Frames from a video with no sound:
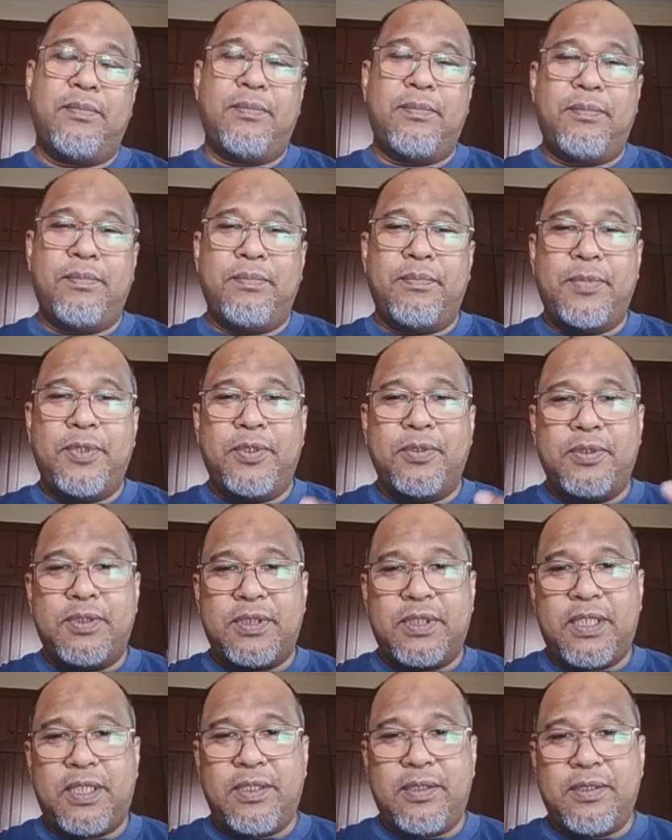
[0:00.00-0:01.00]

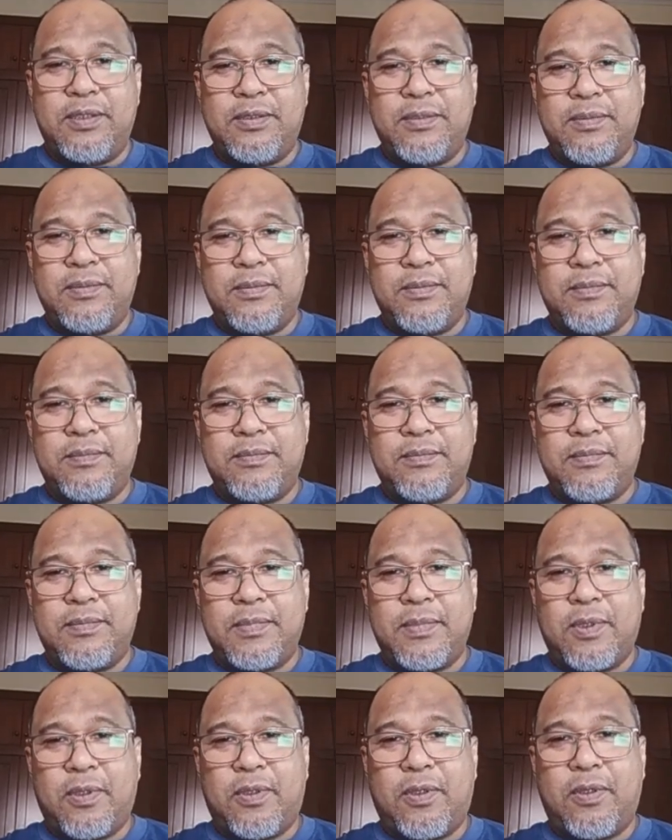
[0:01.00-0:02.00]
using
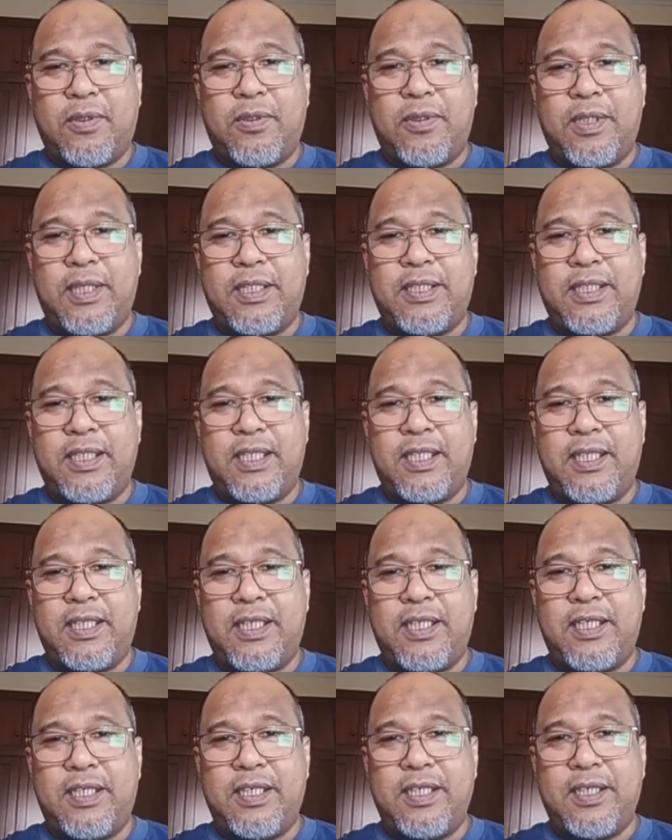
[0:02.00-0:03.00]
or
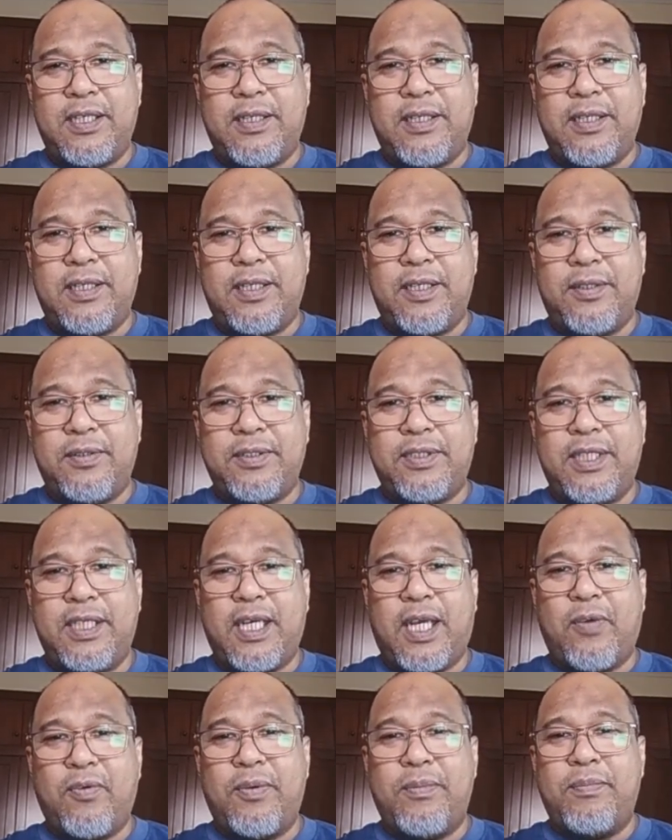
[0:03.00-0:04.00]
actually using
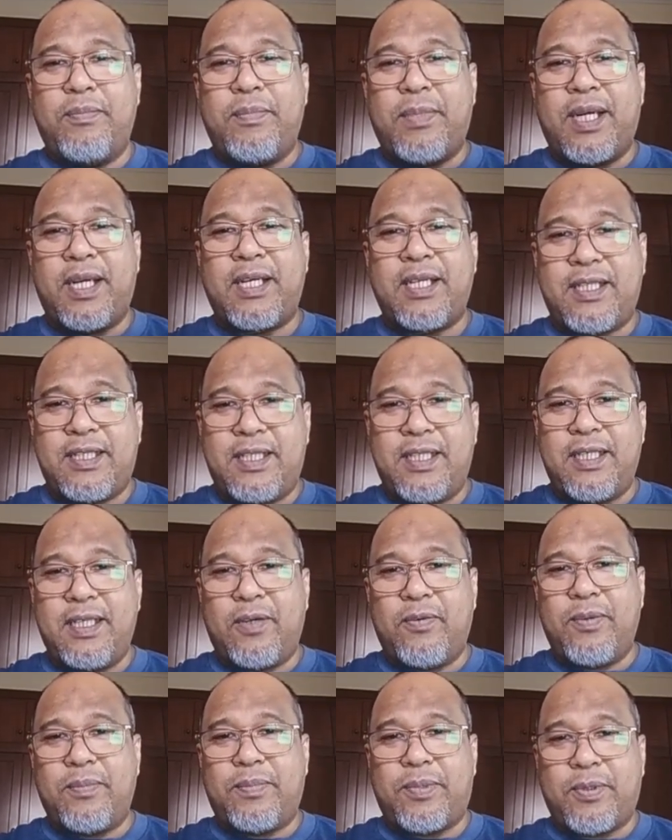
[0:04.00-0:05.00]
our marketing,
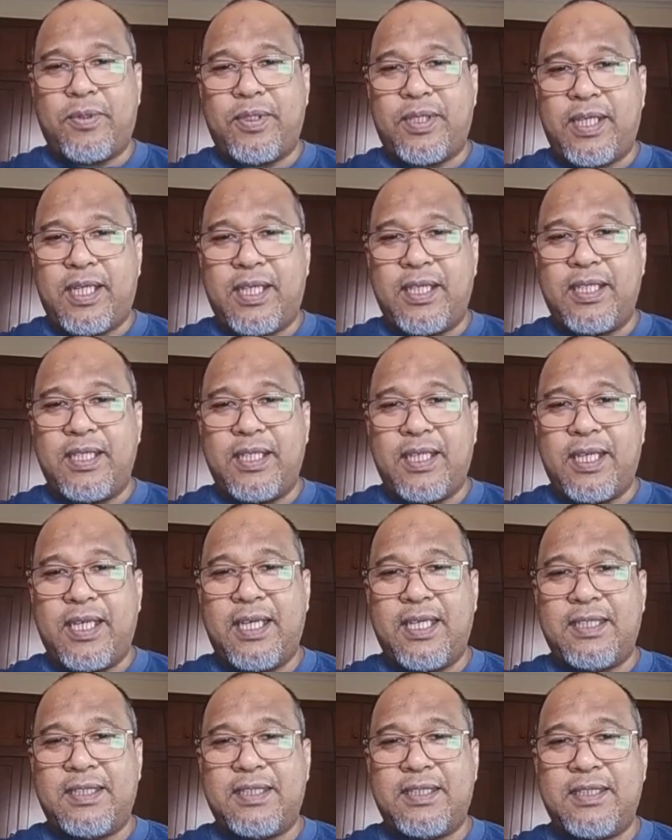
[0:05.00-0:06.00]
our product
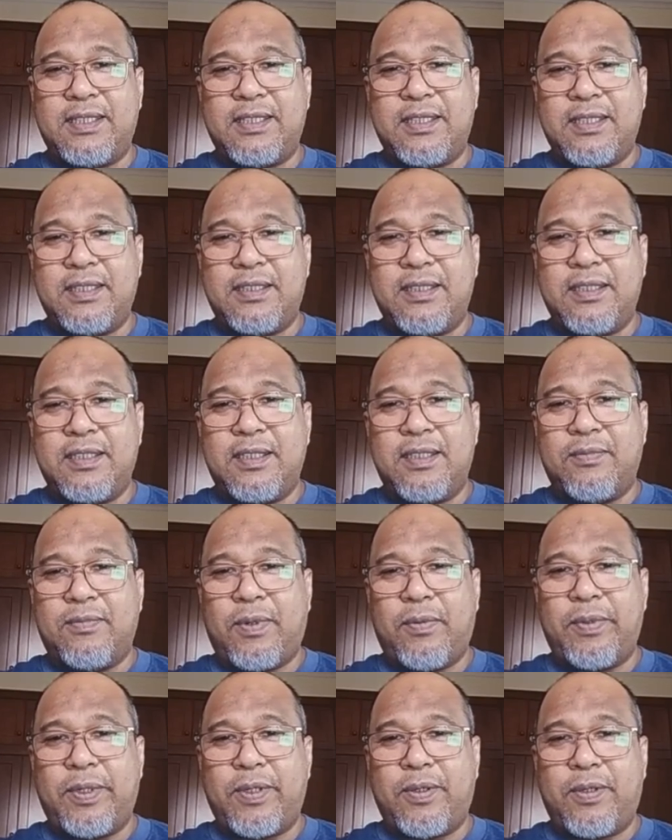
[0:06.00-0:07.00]
as what
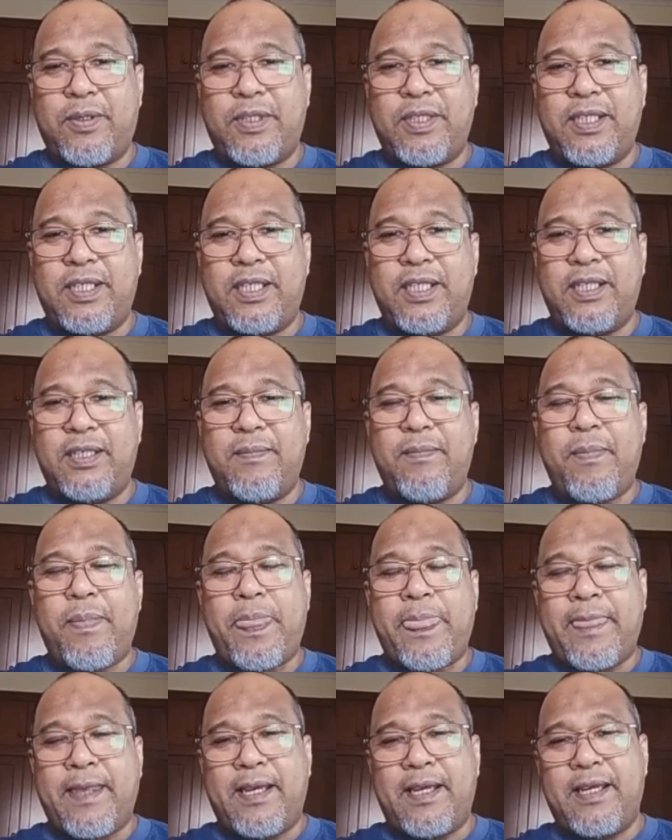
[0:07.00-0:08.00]
we call
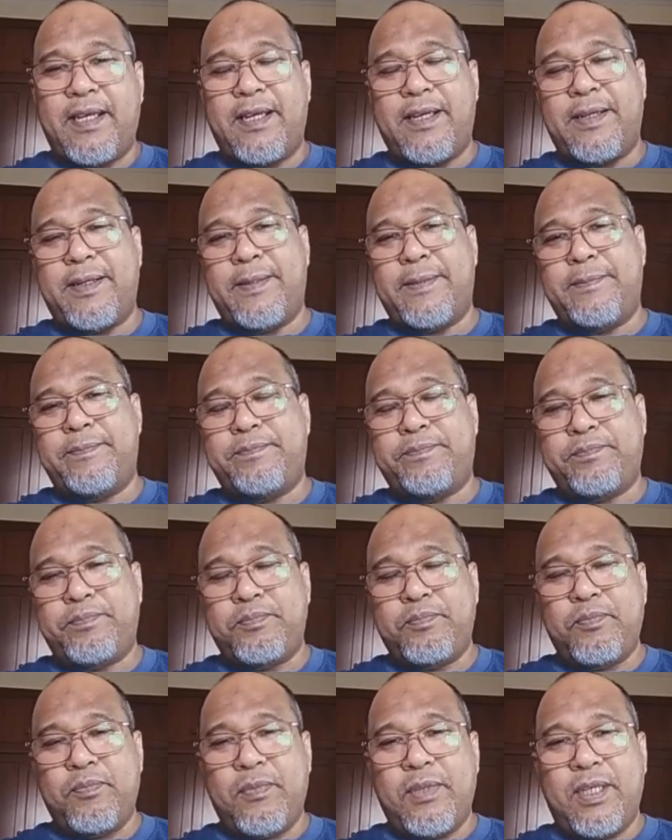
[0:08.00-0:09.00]
um,
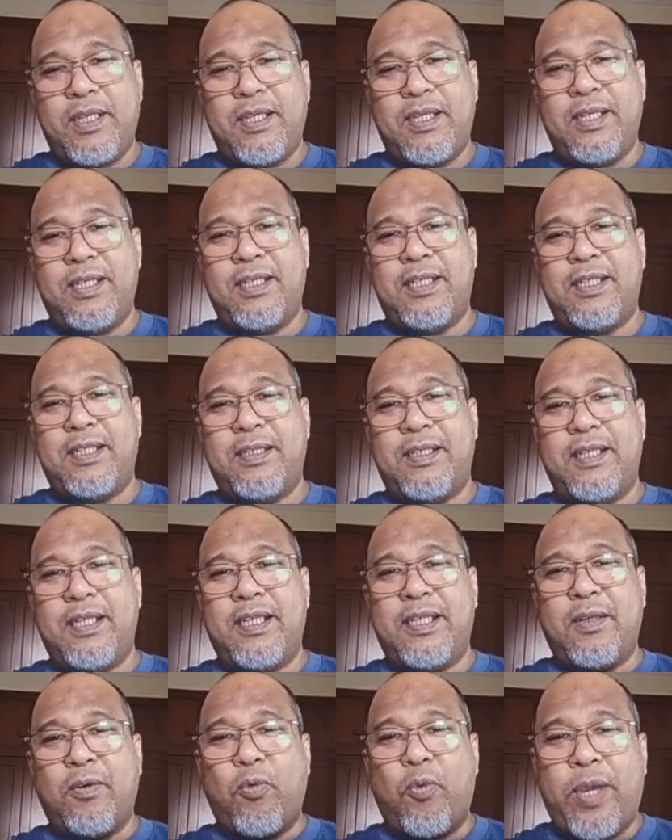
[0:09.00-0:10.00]

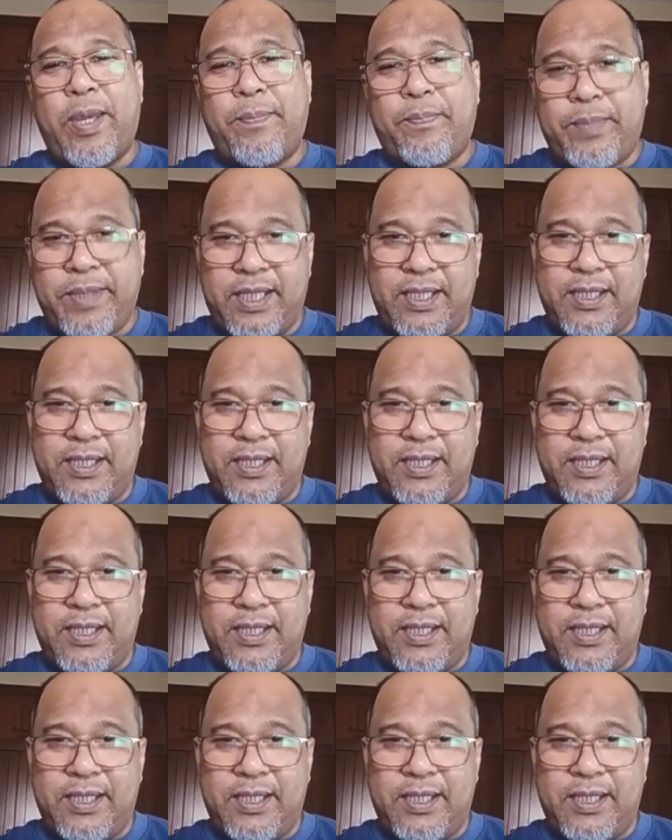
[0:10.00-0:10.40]
the weapon